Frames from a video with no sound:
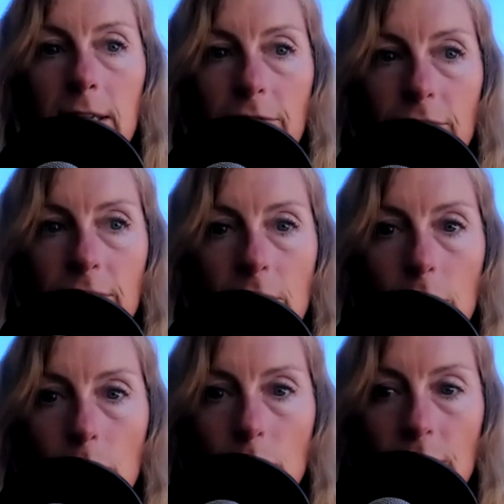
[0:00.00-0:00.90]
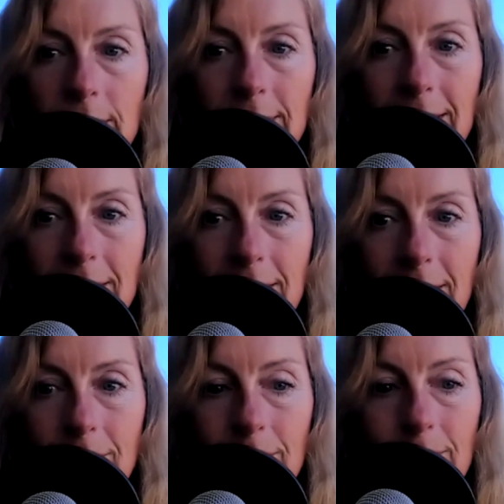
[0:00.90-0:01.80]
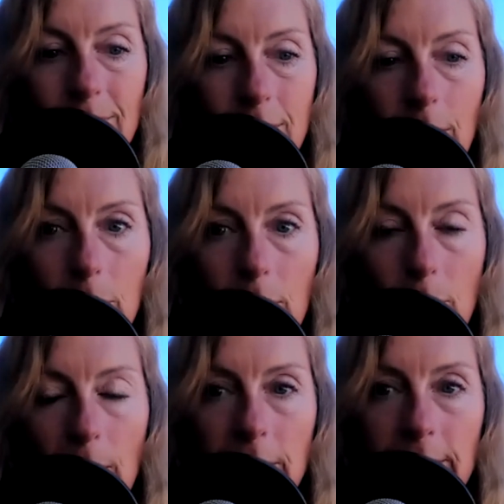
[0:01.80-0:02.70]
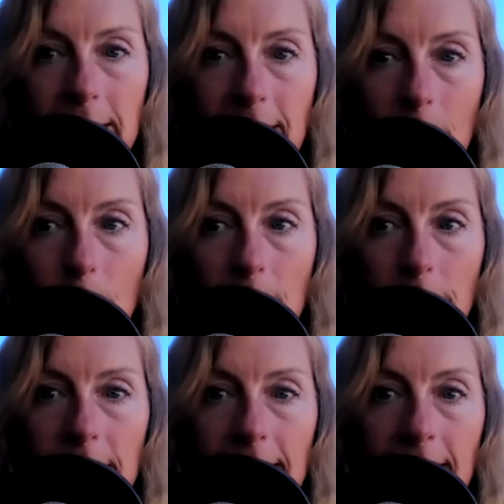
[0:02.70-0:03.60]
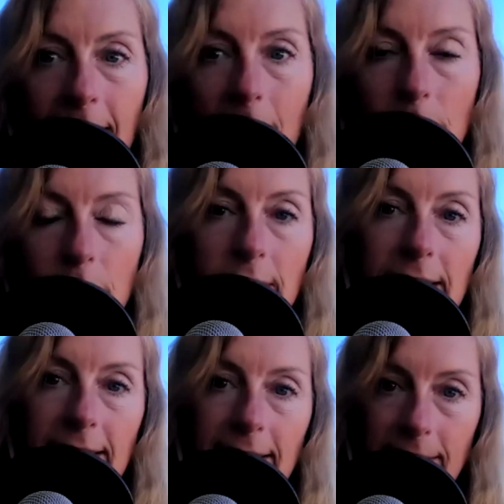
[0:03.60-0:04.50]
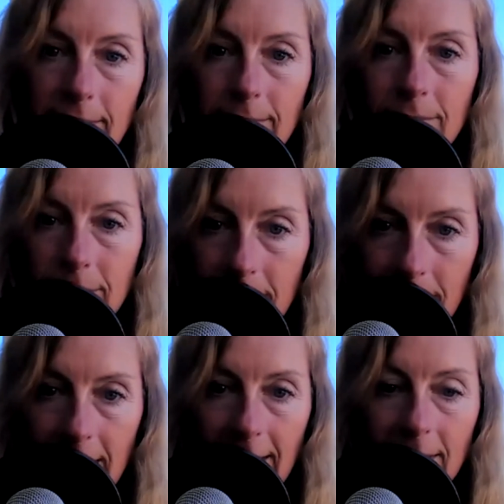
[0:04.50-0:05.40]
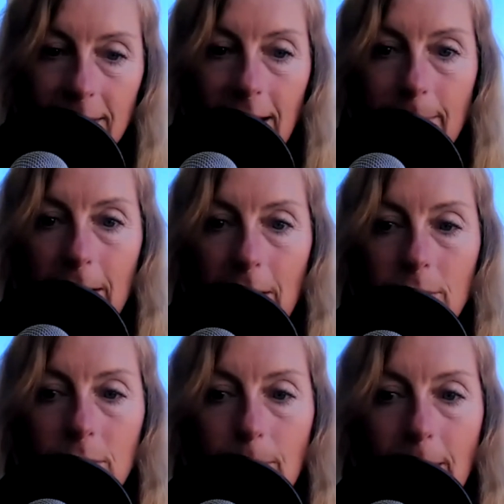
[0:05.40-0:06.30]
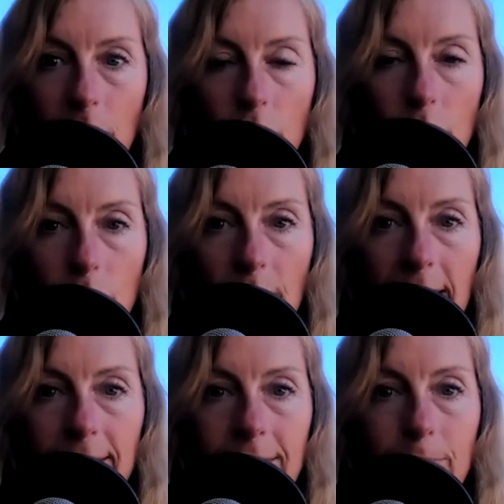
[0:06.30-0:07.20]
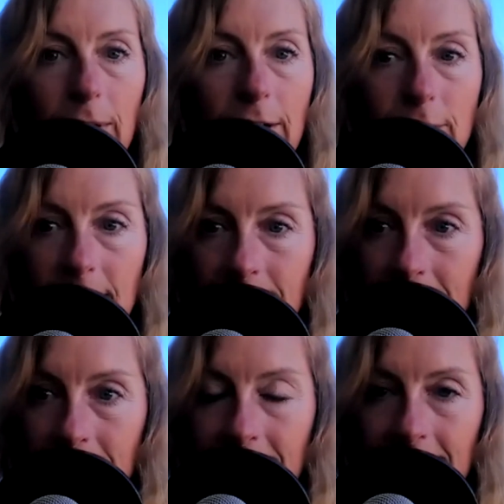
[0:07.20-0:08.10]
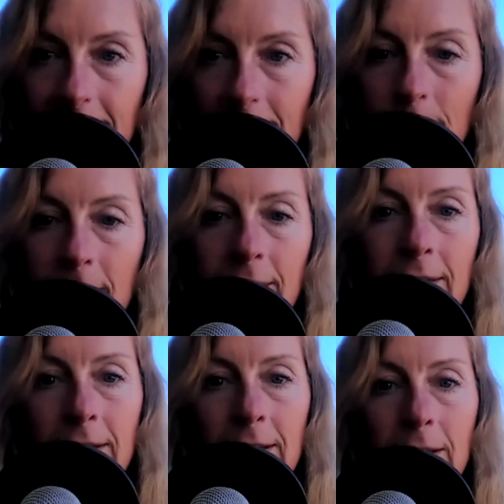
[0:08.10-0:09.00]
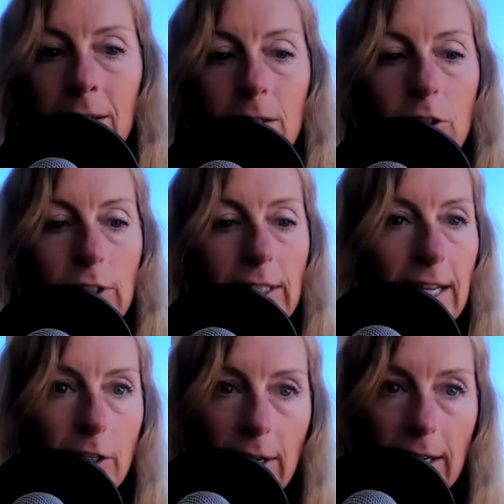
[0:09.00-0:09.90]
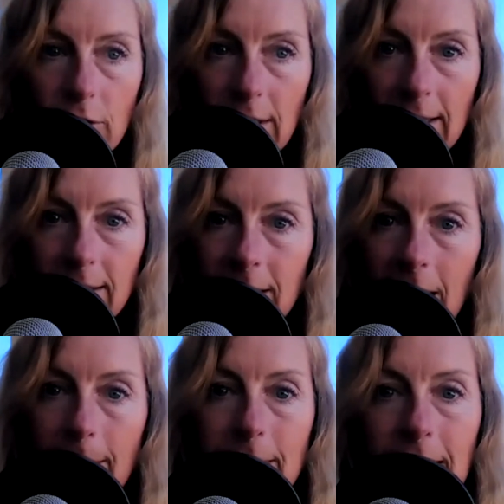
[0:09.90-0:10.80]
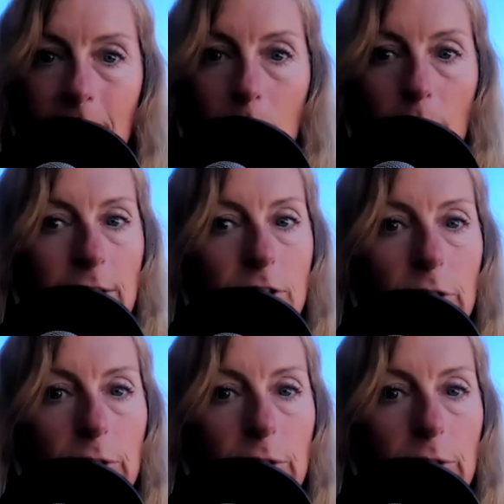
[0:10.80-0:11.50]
If you just need to start with what you're eating, when you're eating, how you're eating, taking time outs, manage your stress, prioritizing sleep, looking at your exercise, time of day, what you're